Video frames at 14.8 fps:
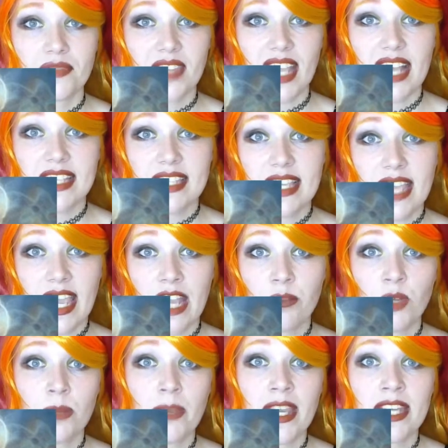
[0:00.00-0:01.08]
As the
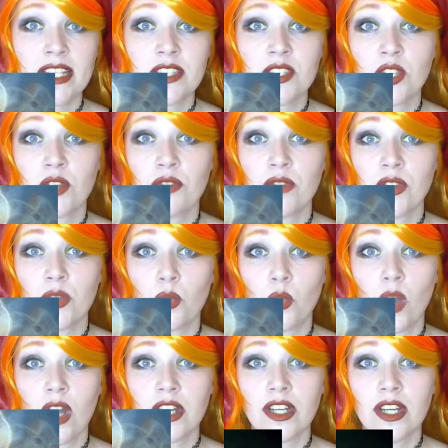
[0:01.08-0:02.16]
camera pans over the
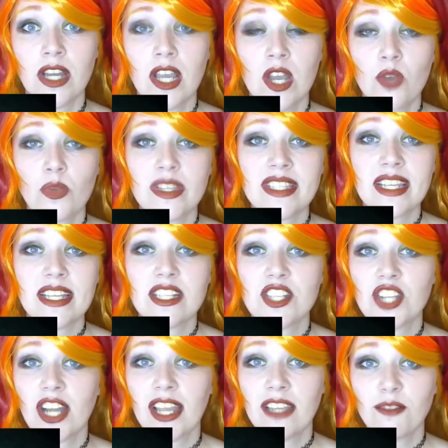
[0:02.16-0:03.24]
water, we see a
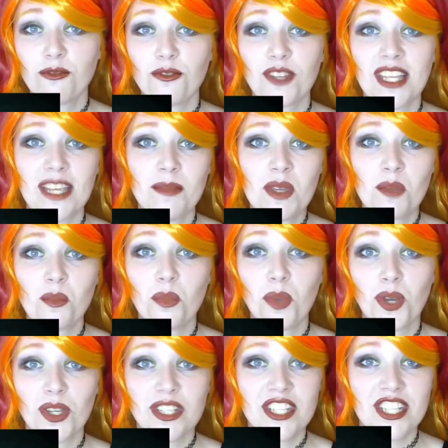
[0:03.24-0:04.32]
giant flaming
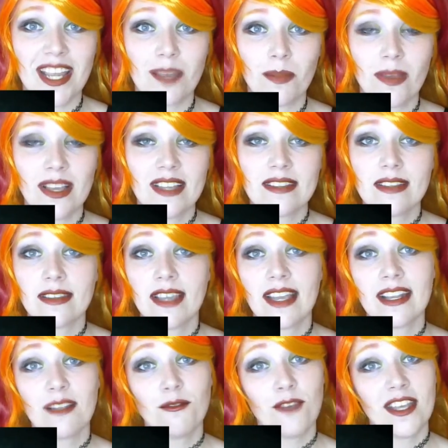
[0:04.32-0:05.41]
bird shape,
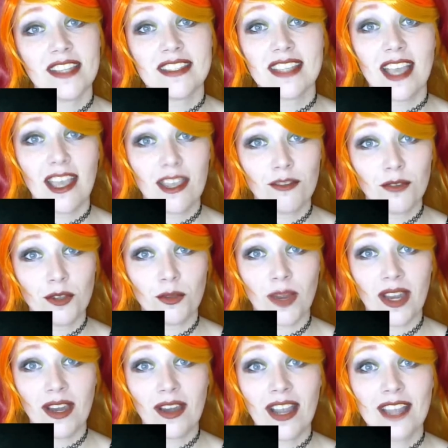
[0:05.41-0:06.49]
delighting fans
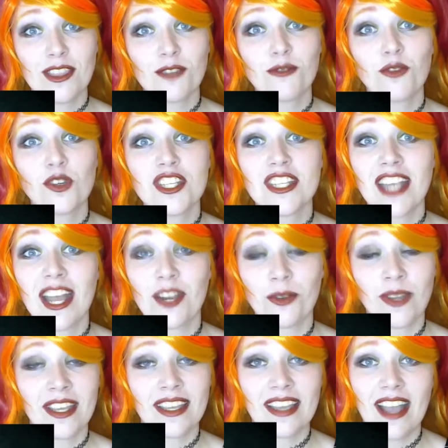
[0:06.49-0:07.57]
everywhere at the
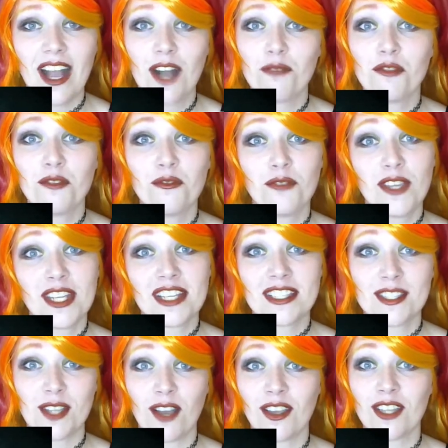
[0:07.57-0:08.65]
foreshadowing of the Phoenix
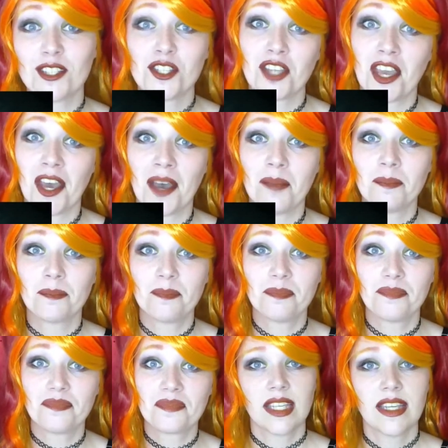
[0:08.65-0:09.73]
Saga to come.
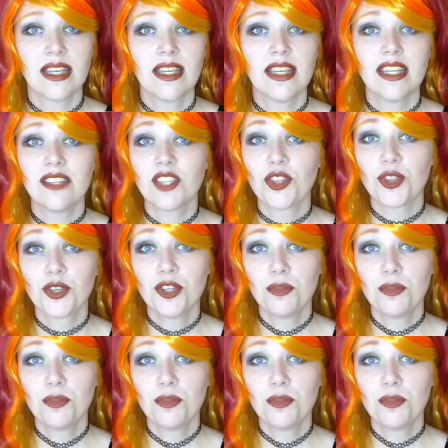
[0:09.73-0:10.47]
In the 3rd